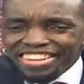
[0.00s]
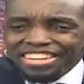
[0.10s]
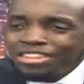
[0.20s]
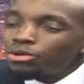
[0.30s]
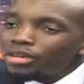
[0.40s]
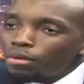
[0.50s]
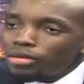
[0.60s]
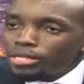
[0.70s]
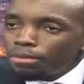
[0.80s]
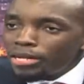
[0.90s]
story
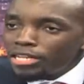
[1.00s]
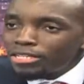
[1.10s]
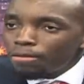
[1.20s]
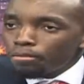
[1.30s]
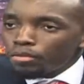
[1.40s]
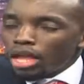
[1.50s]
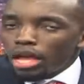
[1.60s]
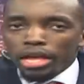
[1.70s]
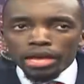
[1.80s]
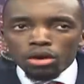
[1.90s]
ya siblings,
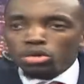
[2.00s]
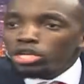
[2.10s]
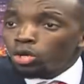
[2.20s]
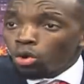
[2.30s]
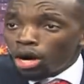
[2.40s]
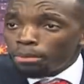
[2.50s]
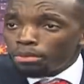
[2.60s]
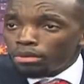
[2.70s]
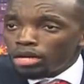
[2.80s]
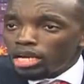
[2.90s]
uki grow up,
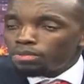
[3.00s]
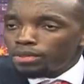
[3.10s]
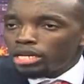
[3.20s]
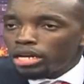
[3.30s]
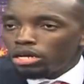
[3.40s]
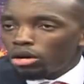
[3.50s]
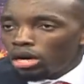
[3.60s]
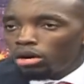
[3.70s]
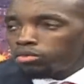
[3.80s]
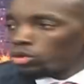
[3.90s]
especially
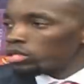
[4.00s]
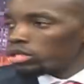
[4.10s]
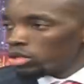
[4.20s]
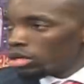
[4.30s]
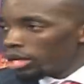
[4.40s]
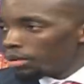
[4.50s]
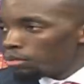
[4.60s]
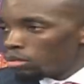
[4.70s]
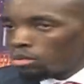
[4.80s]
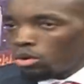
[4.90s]
of course
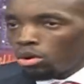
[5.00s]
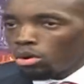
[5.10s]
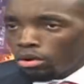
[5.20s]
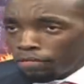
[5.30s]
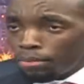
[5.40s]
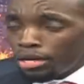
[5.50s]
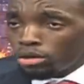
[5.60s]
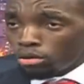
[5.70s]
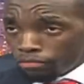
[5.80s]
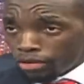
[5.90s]
mko kwa
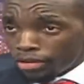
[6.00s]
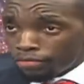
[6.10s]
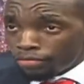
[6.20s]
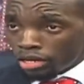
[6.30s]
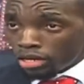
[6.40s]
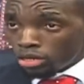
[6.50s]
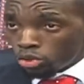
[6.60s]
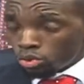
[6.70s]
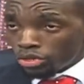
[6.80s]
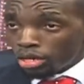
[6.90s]
family of 5
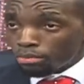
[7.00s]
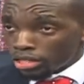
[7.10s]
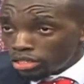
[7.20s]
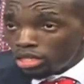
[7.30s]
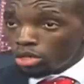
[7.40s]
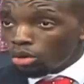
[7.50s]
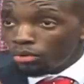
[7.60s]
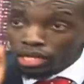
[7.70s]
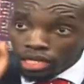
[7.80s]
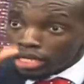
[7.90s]
children, that's but right. Ni ni
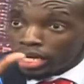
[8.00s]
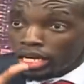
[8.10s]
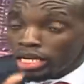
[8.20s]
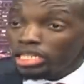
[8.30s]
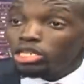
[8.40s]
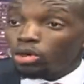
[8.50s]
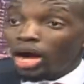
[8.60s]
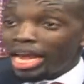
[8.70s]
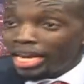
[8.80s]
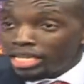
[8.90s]
wawili ni ndio
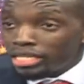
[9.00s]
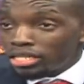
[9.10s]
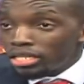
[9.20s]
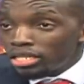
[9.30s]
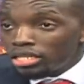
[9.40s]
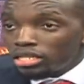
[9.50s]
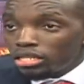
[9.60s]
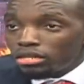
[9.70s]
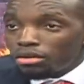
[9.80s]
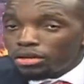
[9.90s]
highlight.
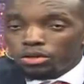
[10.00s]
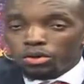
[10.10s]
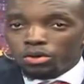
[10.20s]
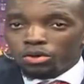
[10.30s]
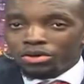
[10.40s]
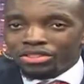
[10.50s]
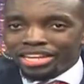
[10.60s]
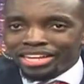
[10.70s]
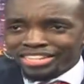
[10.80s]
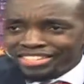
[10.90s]
Ndio the
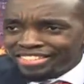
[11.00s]
media